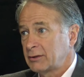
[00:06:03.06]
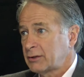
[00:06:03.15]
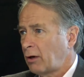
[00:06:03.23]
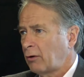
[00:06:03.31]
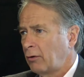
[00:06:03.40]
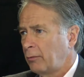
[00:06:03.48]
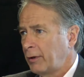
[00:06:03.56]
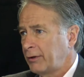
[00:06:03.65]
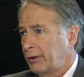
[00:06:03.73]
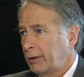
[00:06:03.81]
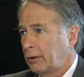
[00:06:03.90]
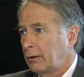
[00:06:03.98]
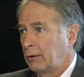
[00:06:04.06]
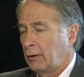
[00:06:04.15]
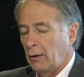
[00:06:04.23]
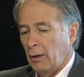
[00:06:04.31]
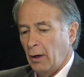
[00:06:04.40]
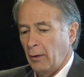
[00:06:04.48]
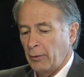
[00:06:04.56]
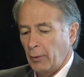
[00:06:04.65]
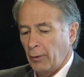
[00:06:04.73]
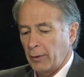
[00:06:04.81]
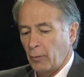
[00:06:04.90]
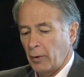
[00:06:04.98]
Stockholm, I think. They
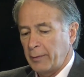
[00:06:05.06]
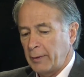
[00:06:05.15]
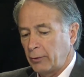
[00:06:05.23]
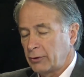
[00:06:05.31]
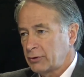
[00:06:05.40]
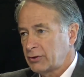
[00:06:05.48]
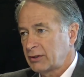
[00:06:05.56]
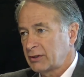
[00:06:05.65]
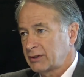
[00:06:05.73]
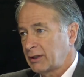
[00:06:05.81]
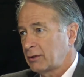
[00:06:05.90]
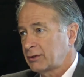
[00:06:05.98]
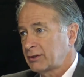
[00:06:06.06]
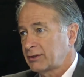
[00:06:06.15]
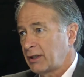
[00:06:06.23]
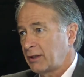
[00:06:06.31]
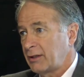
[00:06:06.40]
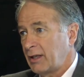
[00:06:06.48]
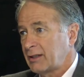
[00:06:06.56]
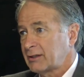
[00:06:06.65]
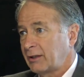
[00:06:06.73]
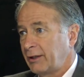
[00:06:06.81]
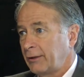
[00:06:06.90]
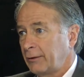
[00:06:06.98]
wanted more people using the stairs instead of the
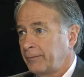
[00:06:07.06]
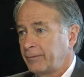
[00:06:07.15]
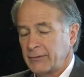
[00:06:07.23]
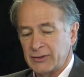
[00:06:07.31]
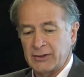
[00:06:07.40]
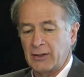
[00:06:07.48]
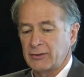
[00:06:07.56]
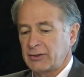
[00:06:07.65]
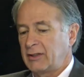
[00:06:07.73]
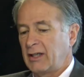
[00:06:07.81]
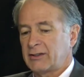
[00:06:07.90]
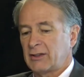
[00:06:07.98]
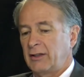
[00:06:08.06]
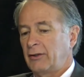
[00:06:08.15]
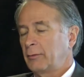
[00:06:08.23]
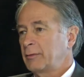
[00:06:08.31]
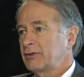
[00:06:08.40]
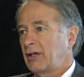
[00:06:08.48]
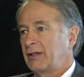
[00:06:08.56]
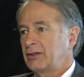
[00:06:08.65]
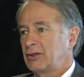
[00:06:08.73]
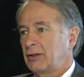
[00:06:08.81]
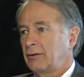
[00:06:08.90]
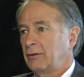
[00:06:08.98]
escalator. The stairs and the escalator are beside
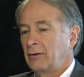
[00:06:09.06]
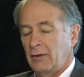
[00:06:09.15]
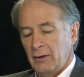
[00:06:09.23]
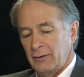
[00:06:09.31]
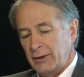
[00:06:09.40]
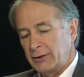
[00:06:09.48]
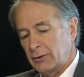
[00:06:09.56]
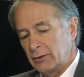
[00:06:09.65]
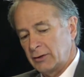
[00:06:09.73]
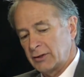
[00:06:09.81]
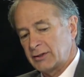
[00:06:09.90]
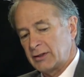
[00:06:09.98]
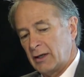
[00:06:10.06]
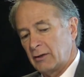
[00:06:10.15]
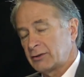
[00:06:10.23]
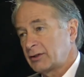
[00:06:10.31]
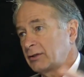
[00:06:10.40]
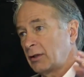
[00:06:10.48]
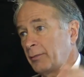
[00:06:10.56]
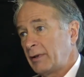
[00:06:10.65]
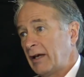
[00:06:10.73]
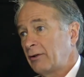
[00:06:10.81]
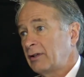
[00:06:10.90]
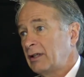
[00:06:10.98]
each other. They turned the stairs into
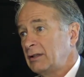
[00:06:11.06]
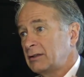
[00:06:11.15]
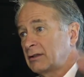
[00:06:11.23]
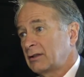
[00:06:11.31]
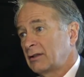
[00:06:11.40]
piano keys.